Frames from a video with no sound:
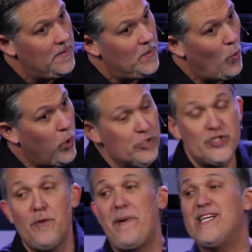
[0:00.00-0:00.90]

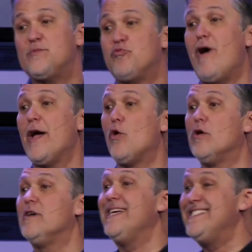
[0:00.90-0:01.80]
Worship as
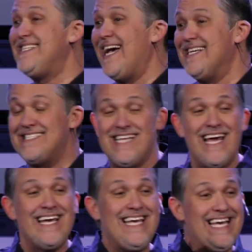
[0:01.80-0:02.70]
priority says
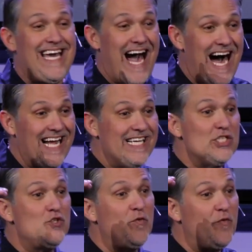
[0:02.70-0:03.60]
God
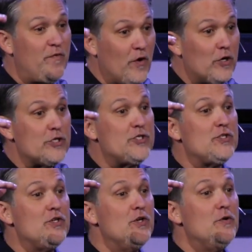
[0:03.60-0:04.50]
is
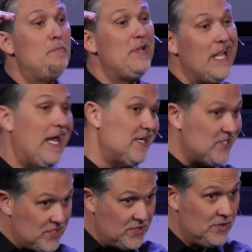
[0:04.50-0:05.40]
first
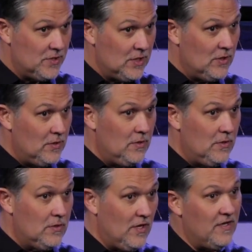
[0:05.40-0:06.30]
place.
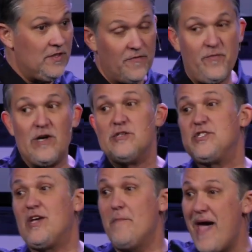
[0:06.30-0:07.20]
The, the first
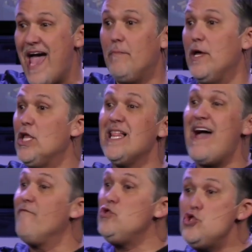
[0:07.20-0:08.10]
commandment you'll
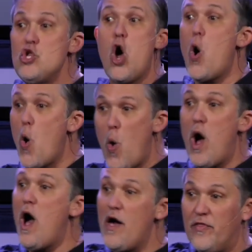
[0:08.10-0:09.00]
have no
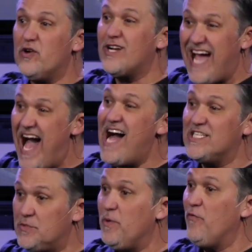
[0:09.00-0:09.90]
other
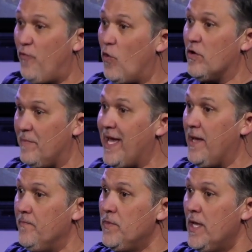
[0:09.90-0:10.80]
gods before me.
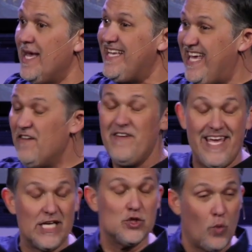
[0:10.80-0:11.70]
Giving
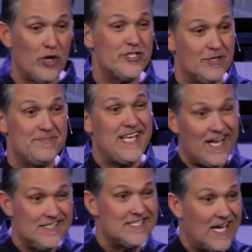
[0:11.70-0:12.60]
as worship
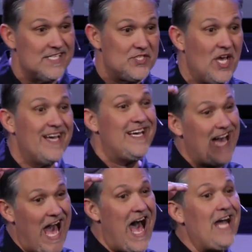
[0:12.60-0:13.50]
tells us,
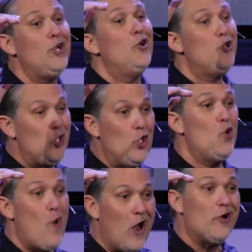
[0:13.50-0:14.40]
God,
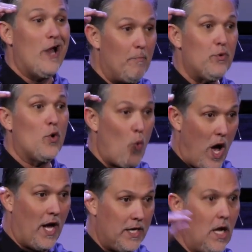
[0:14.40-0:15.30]
you are number
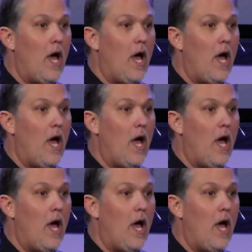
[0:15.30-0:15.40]
one,